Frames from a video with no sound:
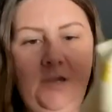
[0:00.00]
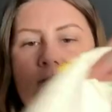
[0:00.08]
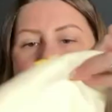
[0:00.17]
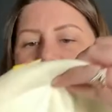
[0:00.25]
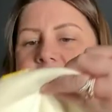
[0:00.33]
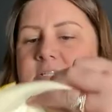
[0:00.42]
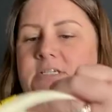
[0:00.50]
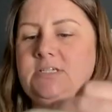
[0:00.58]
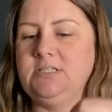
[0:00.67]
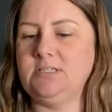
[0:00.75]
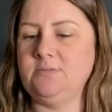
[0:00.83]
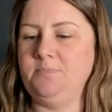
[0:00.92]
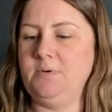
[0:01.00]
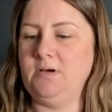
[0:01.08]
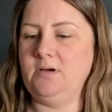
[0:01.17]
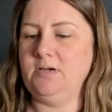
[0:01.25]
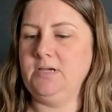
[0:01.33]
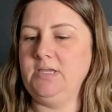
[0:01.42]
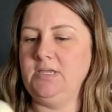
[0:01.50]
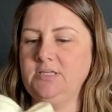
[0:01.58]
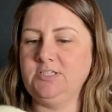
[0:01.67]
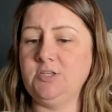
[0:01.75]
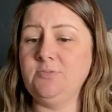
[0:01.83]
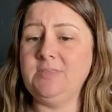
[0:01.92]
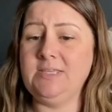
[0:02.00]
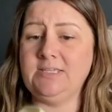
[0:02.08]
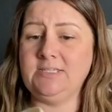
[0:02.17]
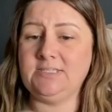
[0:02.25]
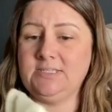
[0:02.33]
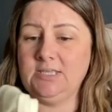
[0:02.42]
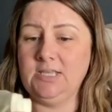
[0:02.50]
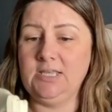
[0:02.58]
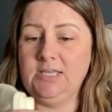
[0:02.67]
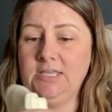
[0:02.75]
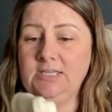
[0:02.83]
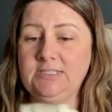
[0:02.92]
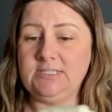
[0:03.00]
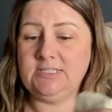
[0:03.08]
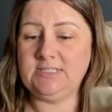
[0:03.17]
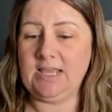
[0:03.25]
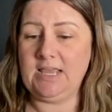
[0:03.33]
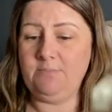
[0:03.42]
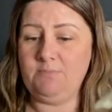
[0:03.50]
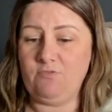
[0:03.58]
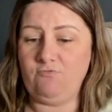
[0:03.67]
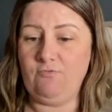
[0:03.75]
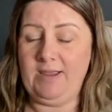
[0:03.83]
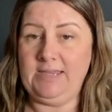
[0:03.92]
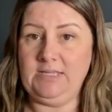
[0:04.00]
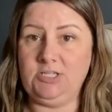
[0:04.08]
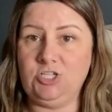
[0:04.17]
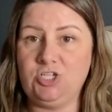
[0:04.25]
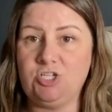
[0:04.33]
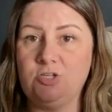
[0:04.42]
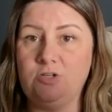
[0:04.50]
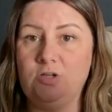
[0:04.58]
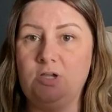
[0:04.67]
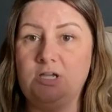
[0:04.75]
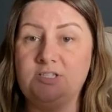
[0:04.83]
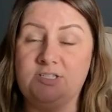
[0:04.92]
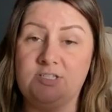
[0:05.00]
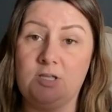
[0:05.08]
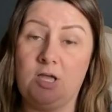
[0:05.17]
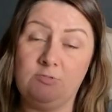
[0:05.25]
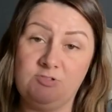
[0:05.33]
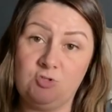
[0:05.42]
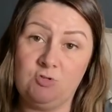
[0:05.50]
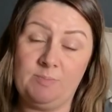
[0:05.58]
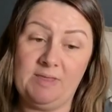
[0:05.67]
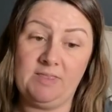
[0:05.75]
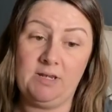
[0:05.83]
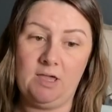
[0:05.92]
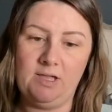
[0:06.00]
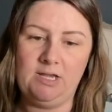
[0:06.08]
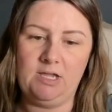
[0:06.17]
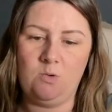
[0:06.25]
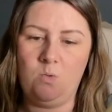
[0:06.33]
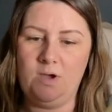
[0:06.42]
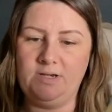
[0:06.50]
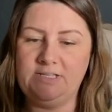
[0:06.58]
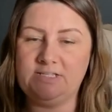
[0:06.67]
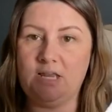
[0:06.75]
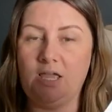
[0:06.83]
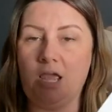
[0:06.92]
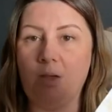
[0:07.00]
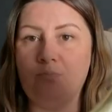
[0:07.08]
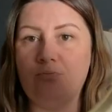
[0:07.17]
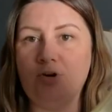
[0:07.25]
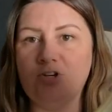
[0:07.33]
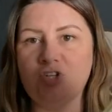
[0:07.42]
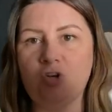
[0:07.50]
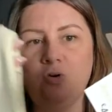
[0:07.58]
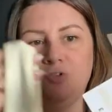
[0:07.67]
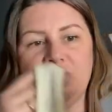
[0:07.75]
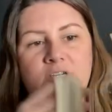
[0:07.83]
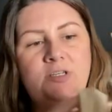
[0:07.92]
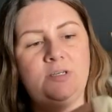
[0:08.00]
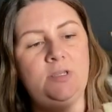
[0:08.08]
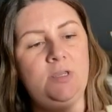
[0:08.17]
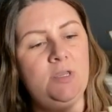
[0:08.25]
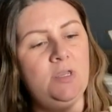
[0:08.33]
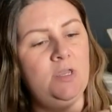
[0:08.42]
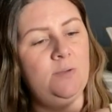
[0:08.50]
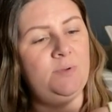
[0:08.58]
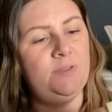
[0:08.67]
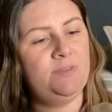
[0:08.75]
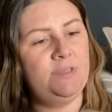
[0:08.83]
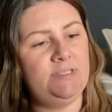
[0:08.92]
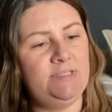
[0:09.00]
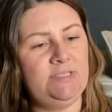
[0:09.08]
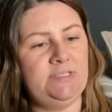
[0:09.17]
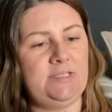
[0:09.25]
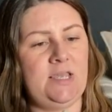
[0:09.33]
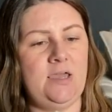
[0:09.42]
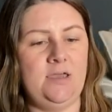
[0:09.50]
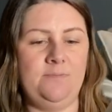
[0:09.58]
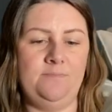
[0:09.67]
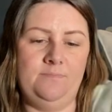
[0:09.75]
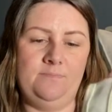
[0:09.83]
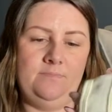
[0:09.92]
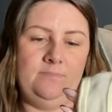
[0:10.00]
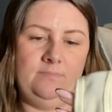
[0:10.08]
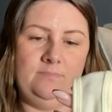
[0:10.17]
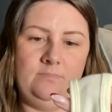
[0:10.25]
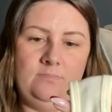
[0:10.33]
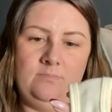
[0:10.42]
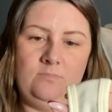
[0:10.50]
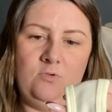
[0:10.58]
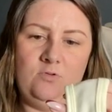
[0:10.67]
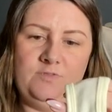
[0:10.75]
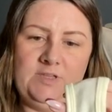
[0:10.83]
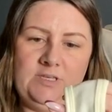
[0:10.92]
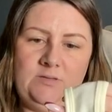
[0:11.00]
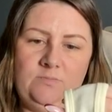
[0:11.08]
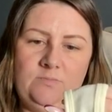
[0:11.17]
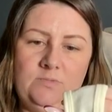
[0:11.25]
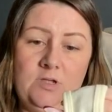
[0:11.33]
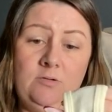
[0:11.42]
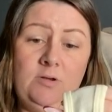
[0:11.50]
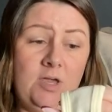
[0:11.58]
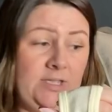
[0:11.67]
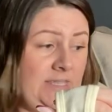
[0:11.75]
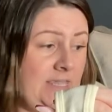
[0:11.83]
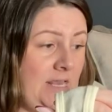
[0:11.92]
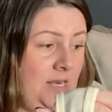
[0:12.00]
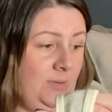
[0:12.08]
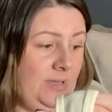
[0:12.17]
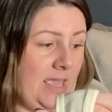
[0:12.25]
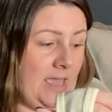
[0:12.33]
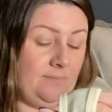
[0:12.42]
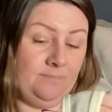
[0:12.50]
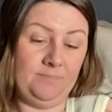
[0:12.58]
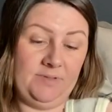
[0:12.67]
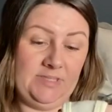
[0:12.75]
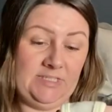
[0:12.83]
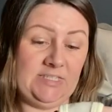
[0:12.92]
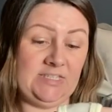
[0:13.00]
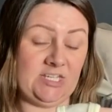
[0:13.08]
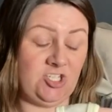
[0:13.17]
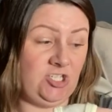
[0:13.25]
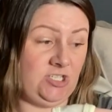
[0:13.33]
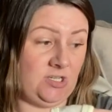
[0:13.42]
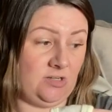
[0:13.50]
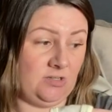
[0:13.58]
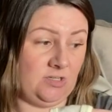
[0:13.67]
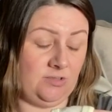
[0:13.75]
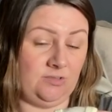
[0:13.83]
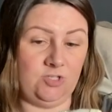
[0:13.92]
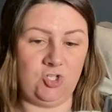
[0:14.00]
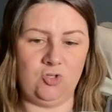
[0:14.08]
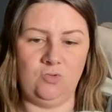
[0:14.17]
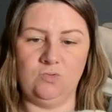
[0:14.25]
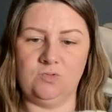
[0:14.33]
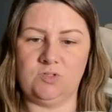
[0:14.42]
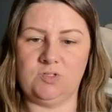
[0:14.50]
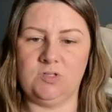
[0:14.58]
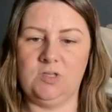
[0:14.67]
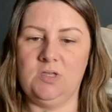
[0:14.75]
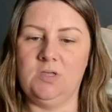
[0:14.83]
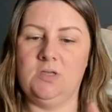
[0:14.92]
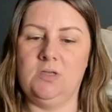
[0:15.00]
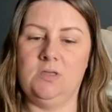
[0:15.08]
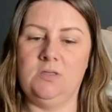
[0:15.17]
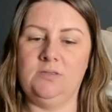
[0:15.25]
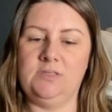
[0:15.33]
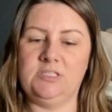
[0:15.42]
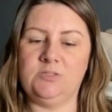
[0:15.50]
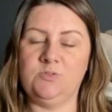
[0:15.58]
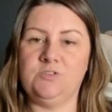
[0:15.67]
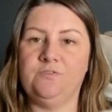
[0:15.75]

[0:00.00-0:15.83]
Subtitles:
I did buy, so this is the same range as I was talking about the lilac one. It's like a brushed cotton, but this is light yellow again, but this is actually darker than the shorts. This was